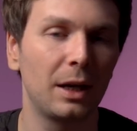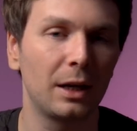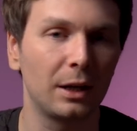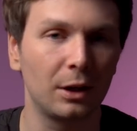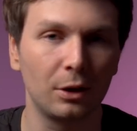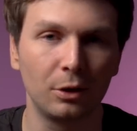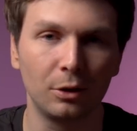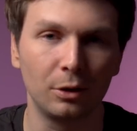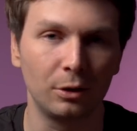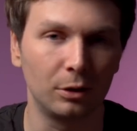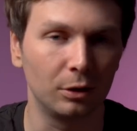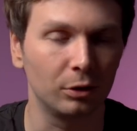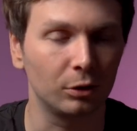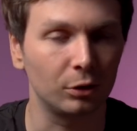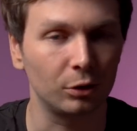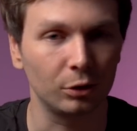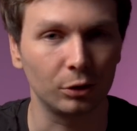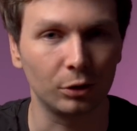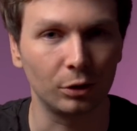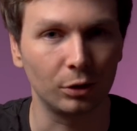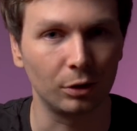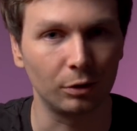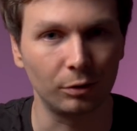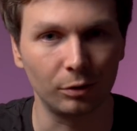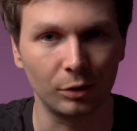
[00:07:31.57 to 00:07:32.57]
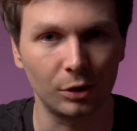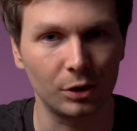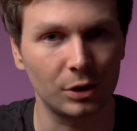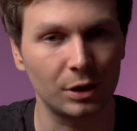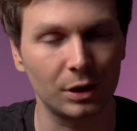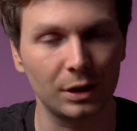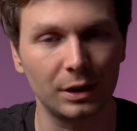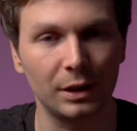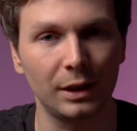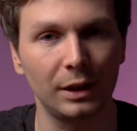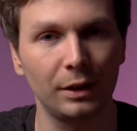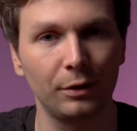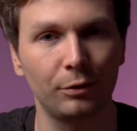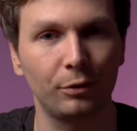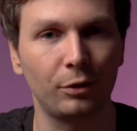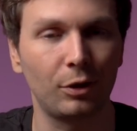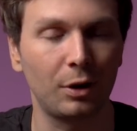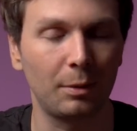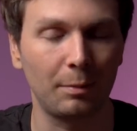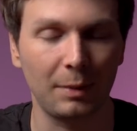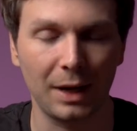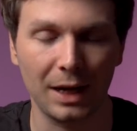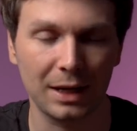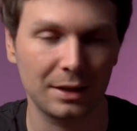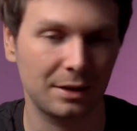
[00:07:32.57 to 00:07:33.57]
I go to university for
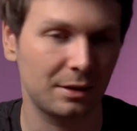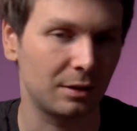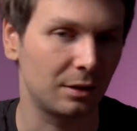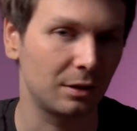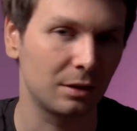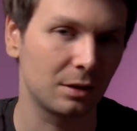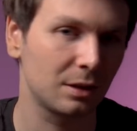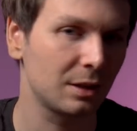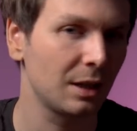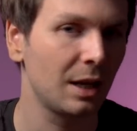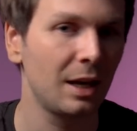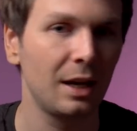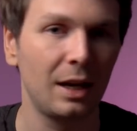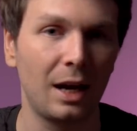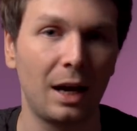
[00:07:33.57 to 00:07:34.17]
a master's.